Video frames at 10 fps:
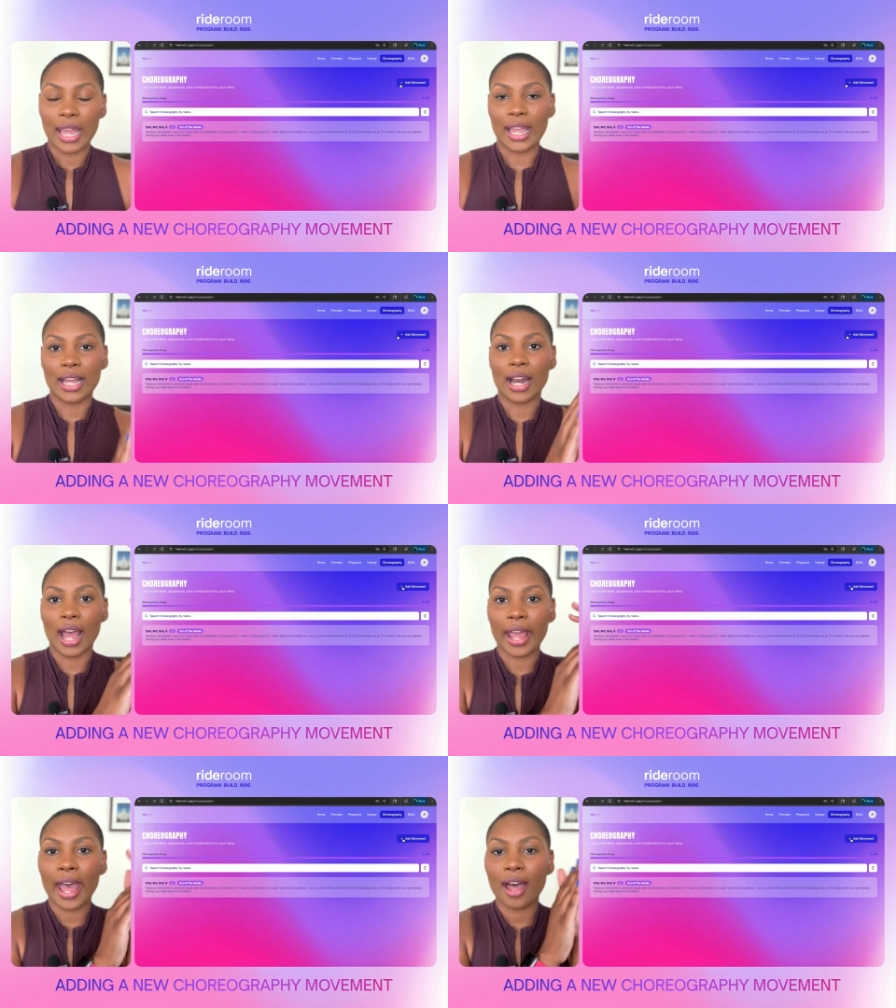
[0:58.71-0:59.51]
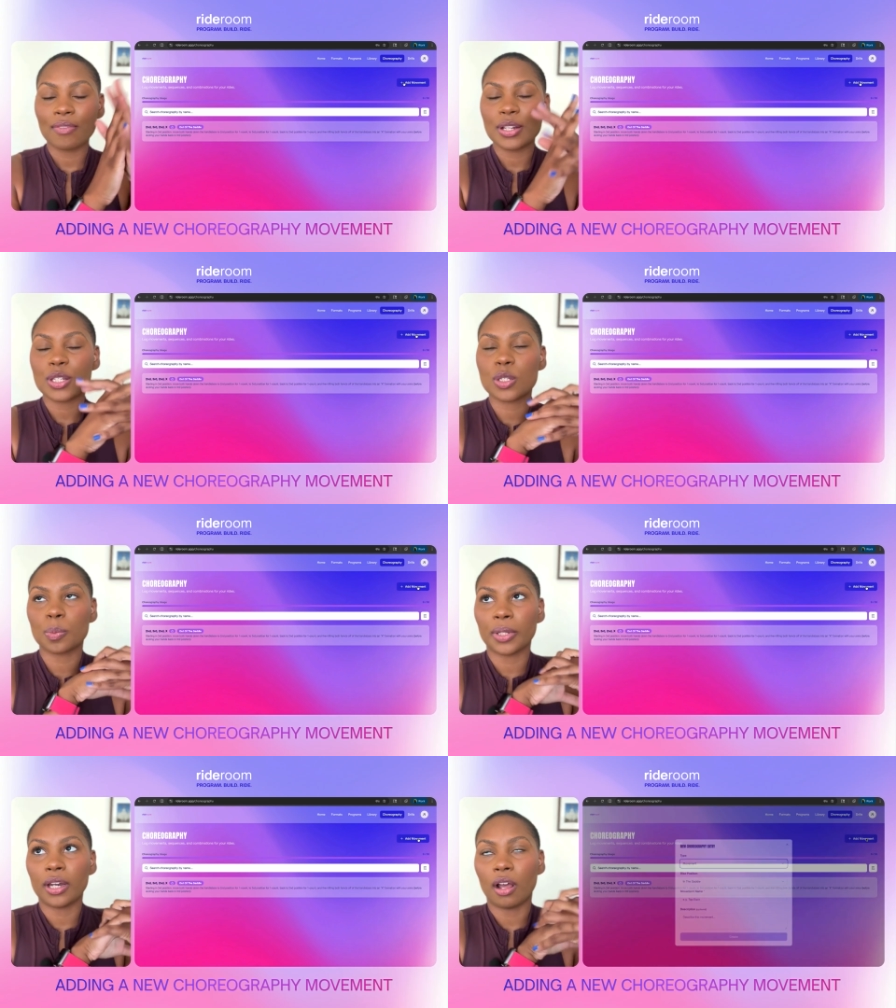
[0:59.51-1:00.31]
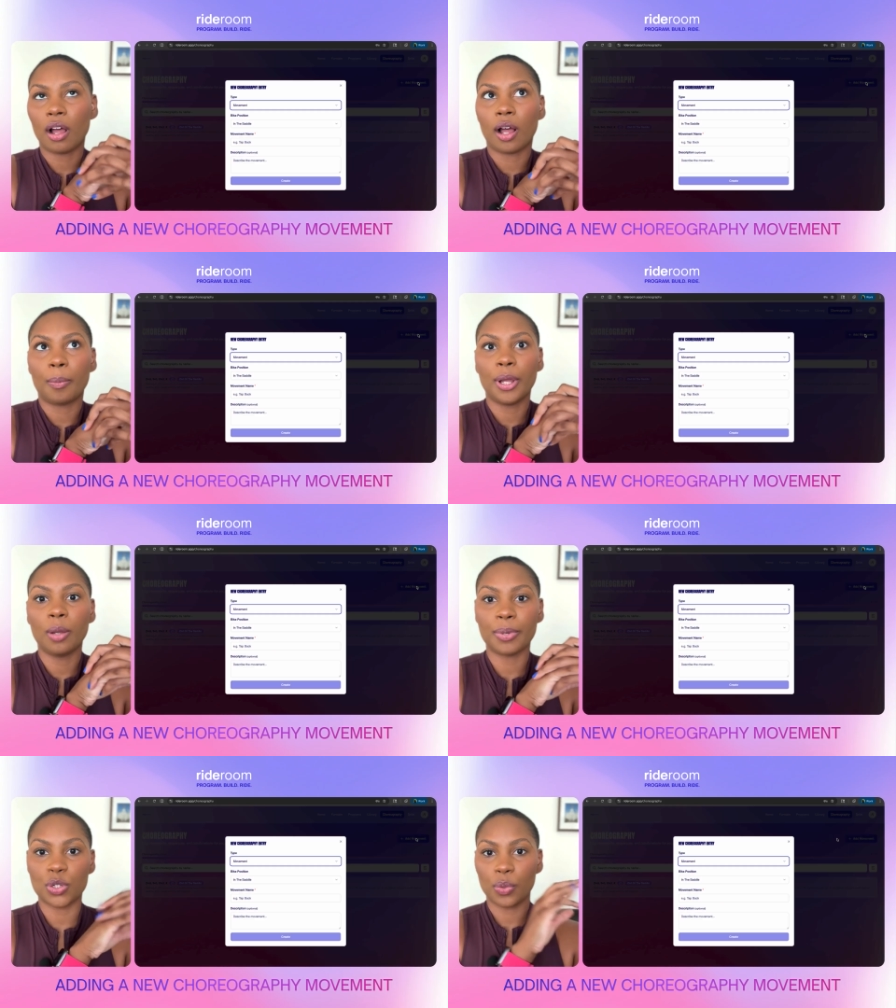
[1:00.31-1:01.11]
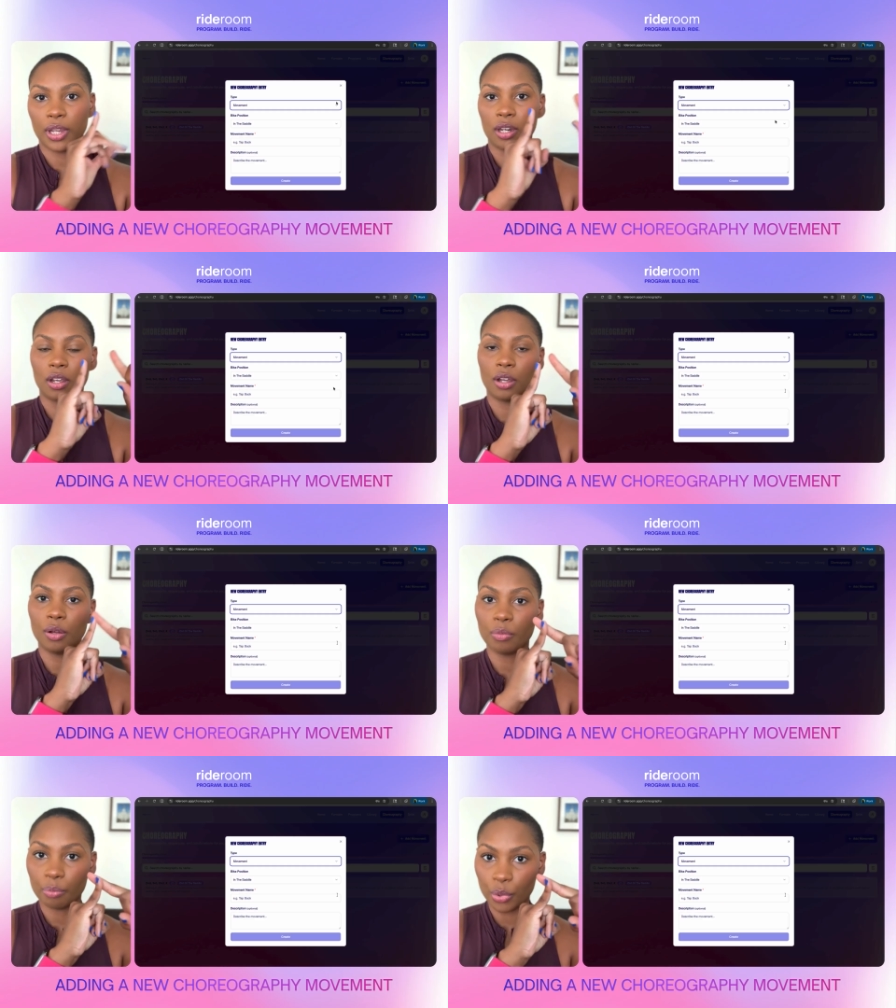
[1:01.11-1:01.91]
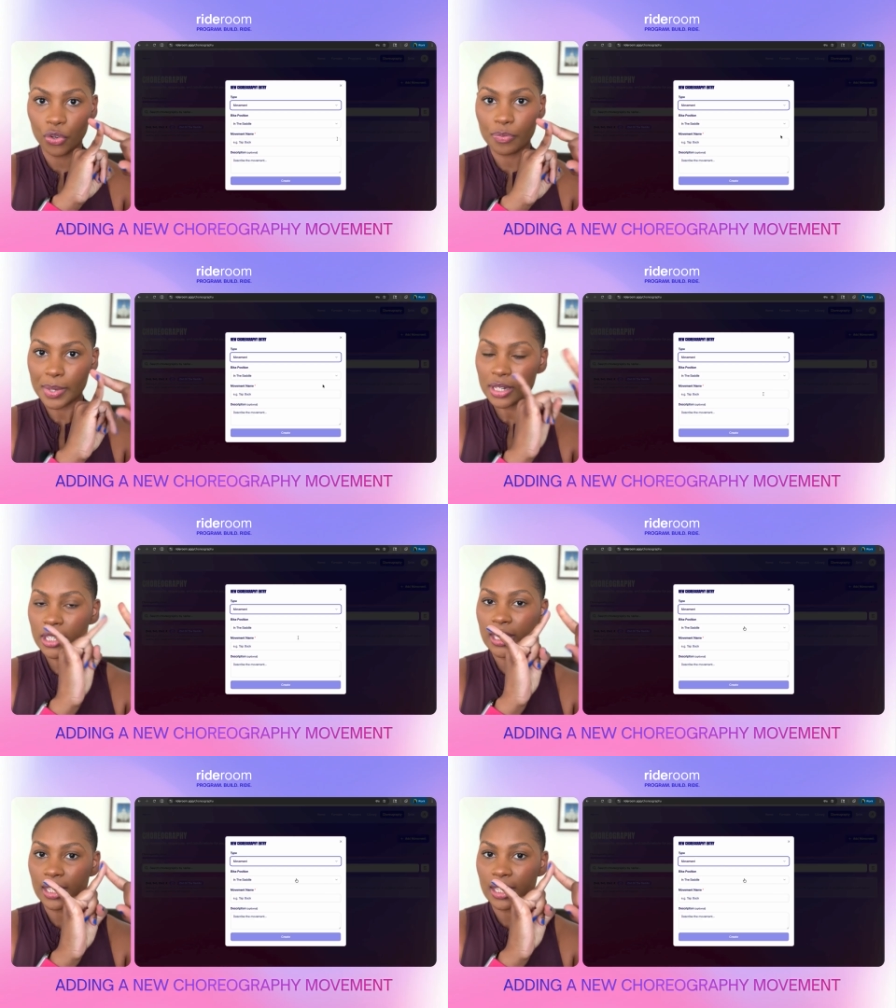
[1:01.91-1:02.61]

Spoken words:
and I have it split up between movements,